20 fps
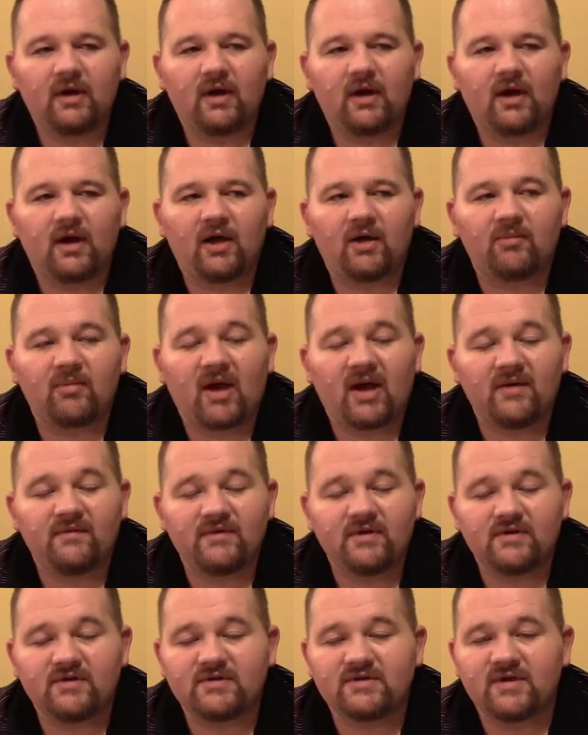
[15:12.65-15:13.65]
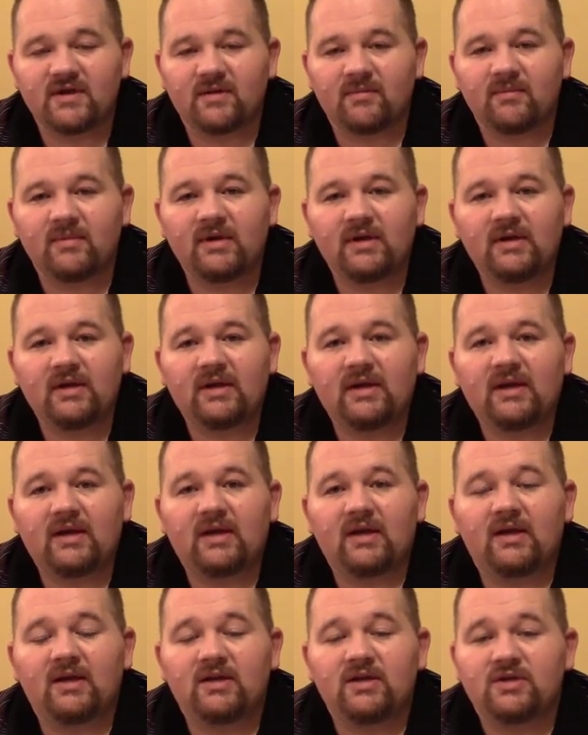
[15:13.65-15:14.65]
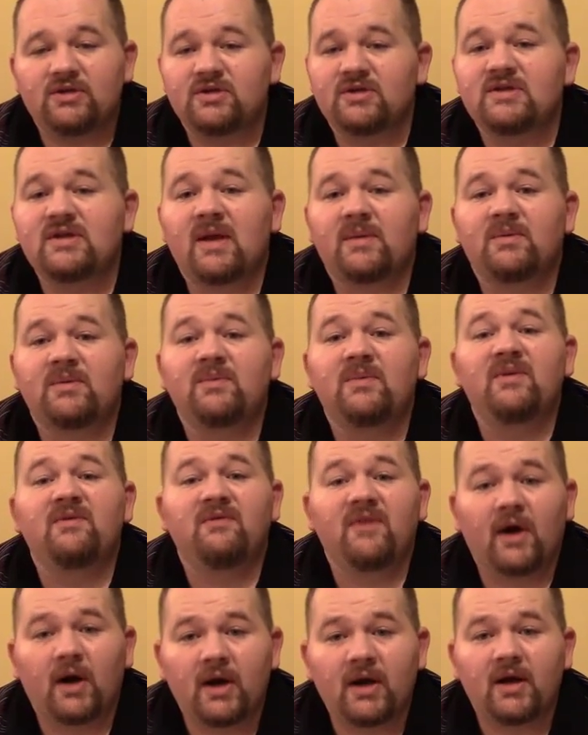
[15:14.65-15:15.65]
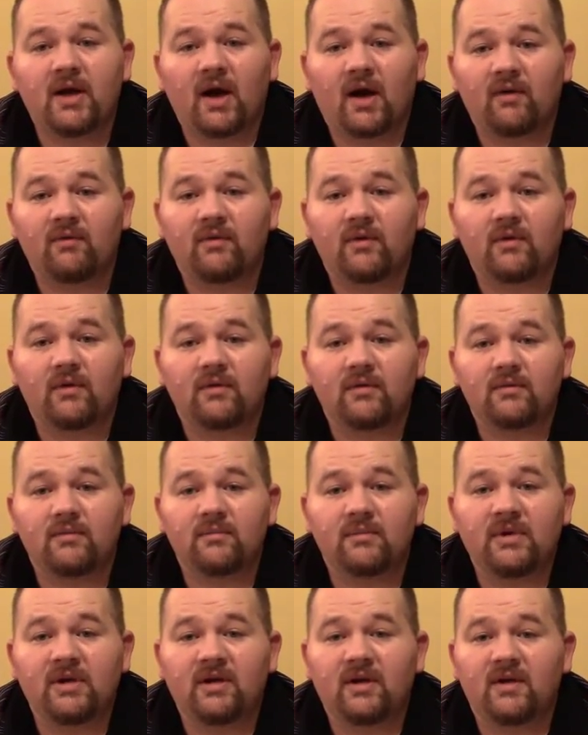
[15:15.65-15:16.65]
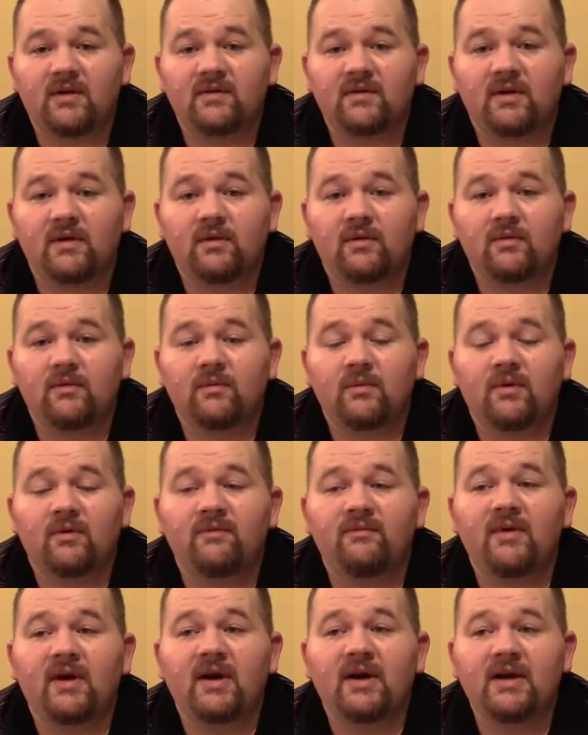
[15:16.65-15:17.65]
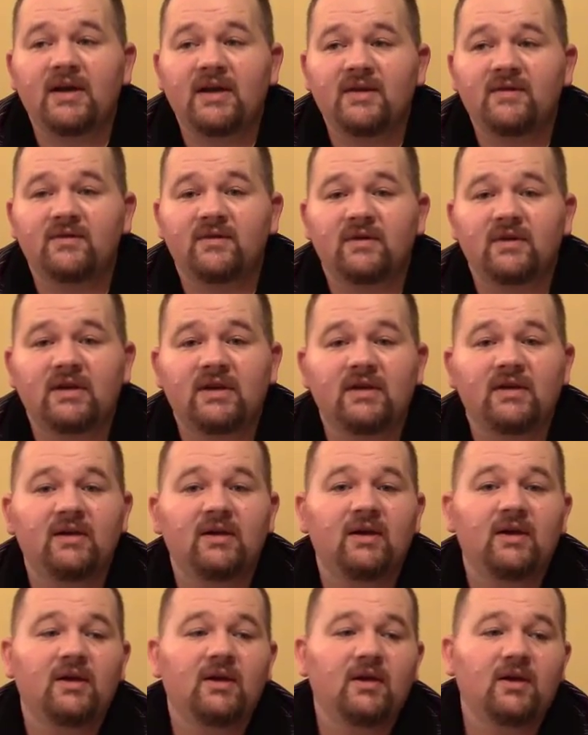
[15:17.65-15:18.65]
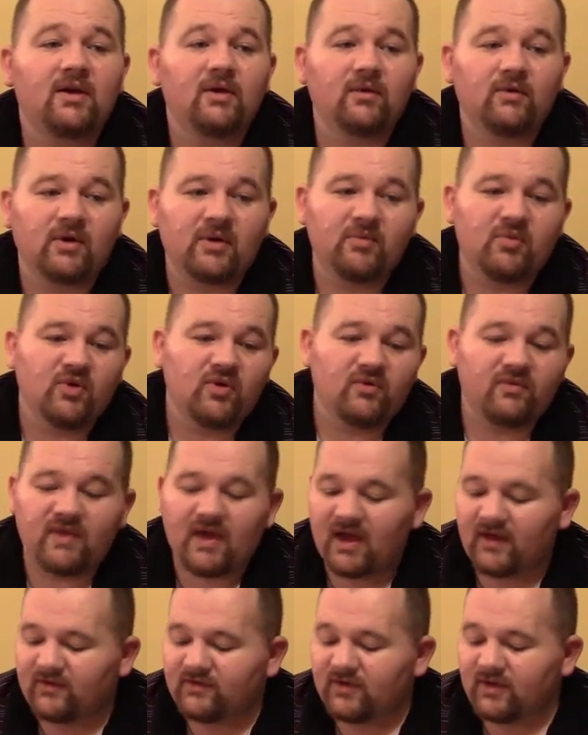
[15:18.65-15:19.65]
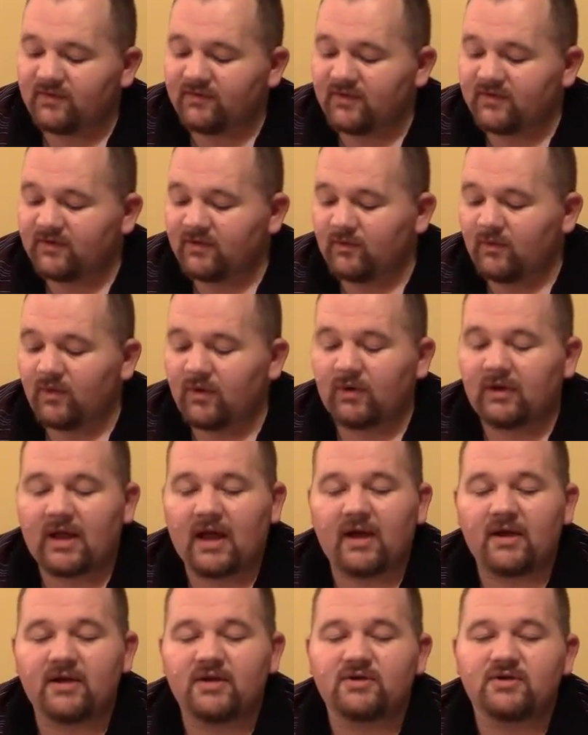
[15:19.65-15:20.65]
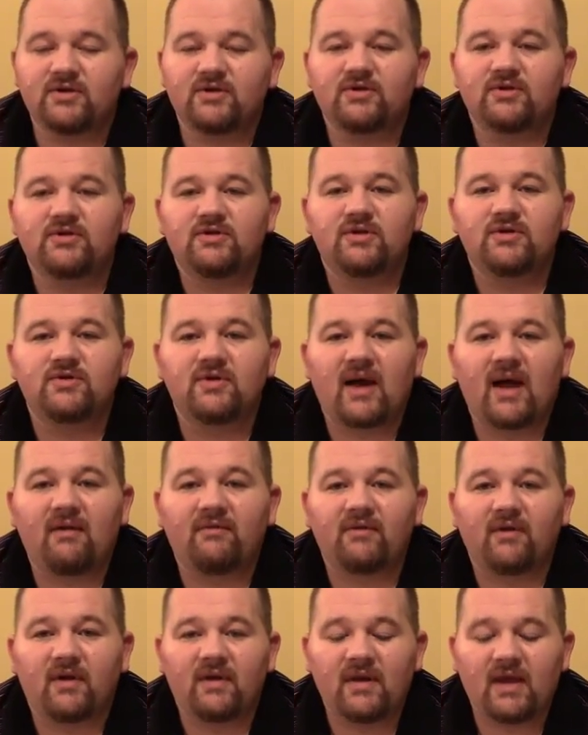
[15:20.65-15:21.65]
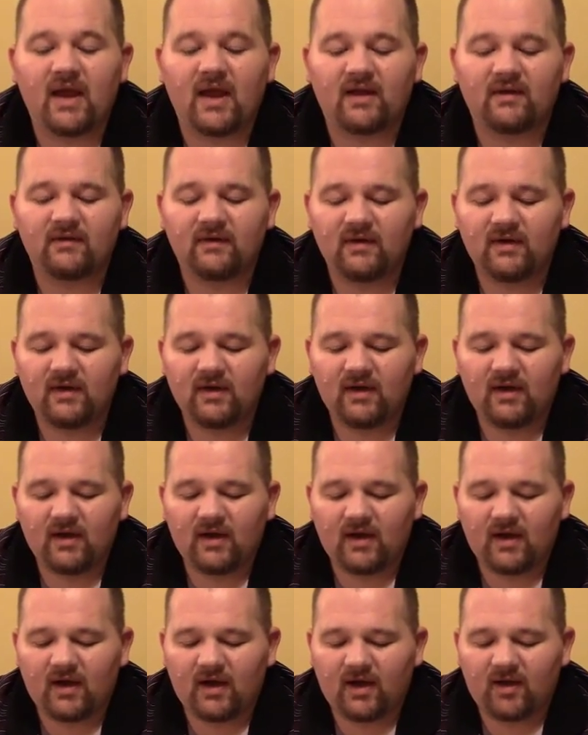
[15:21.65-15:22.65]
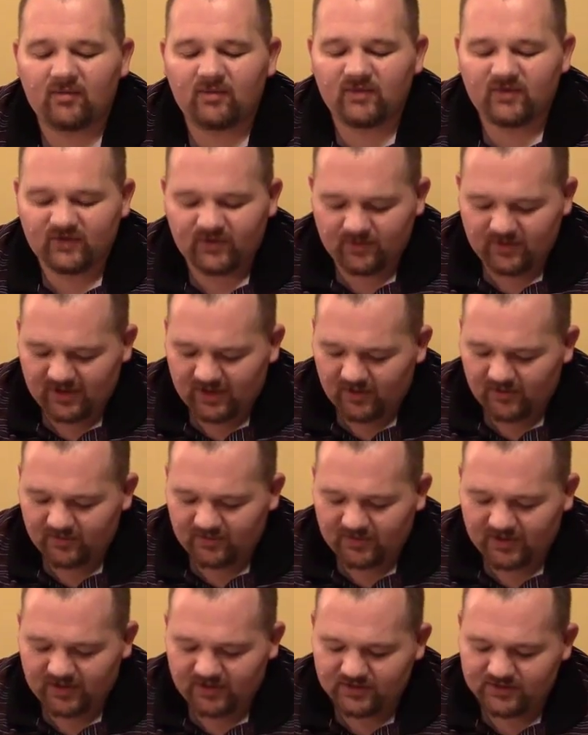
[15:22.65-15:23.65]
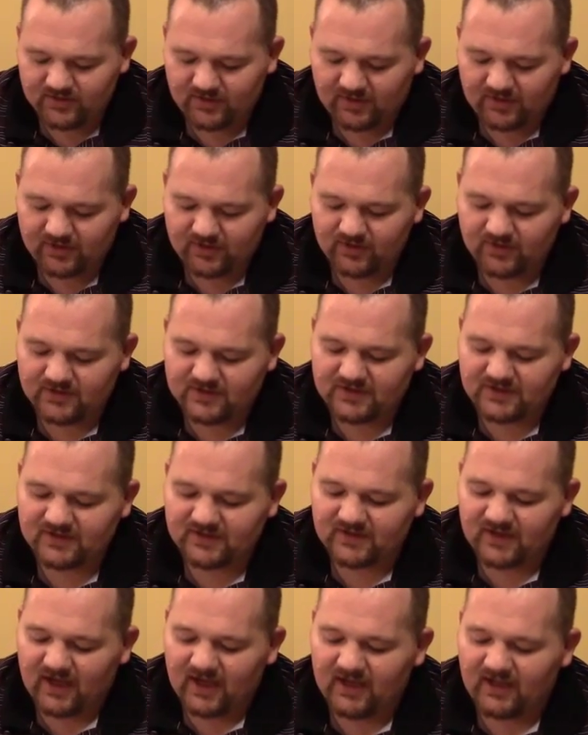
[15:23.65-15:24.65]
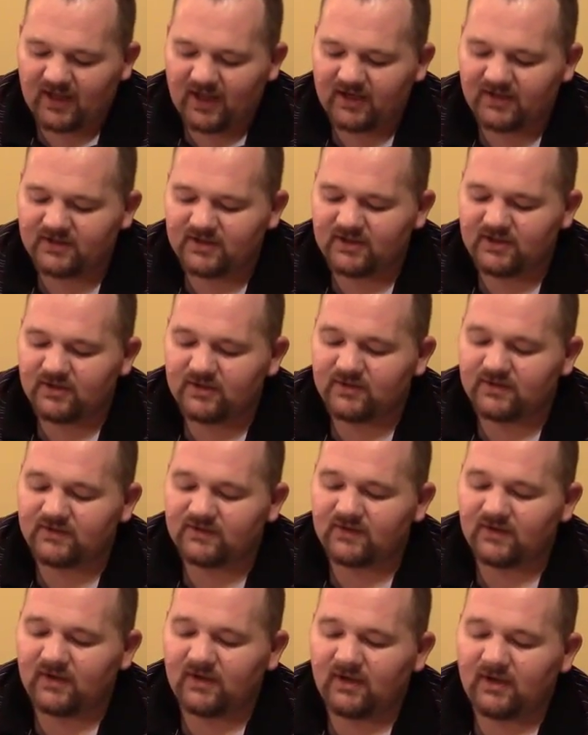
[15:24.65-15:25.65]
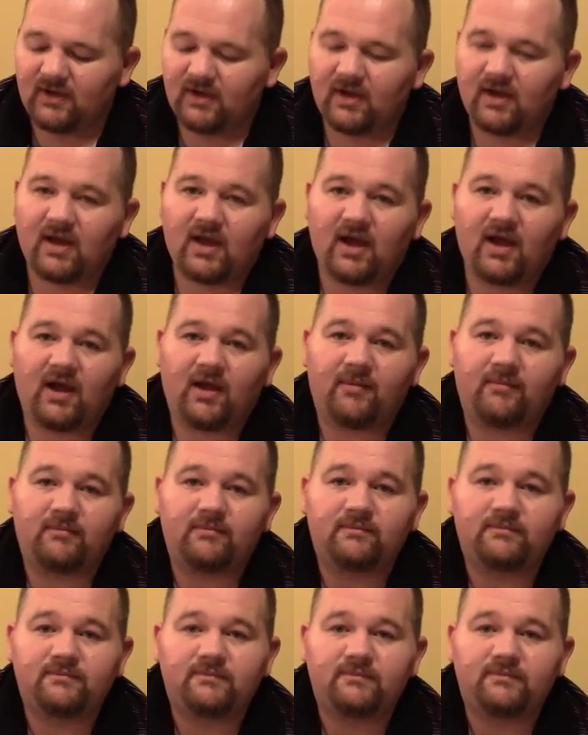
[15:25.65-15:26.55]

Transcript: I've used them. You just have to be very careful because it will very easily remove that surface and won't allow you to draft on that. Some of the other things you can use is I like to use, I